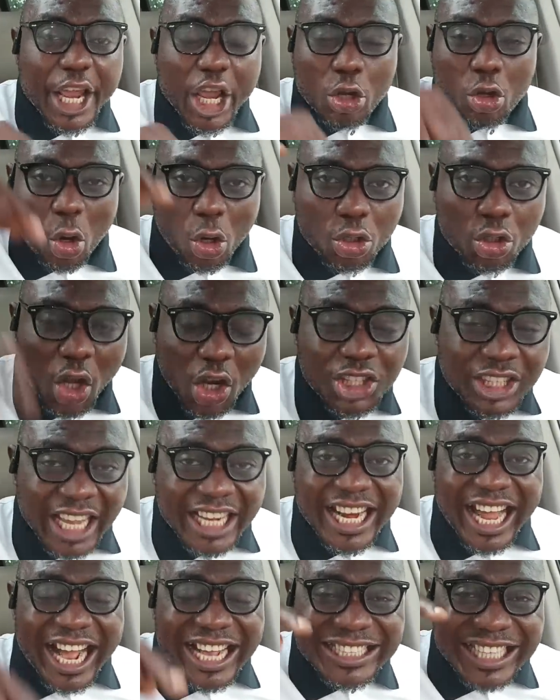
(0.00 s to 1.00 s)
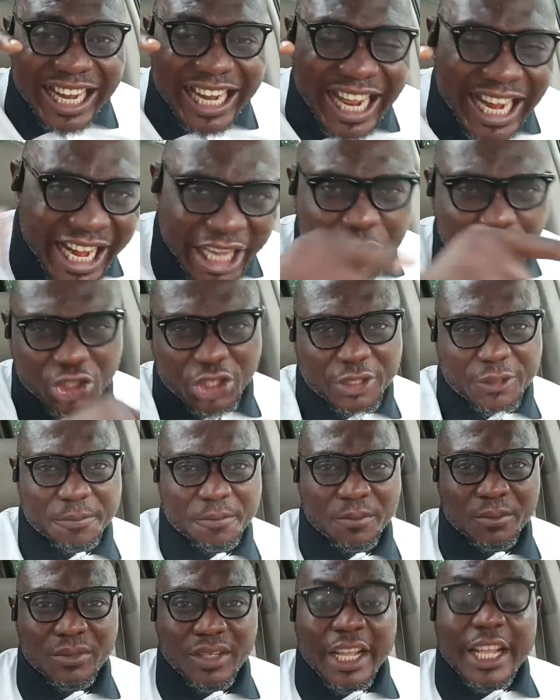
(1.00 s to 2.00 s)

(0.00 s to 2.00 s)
he conducted as an election?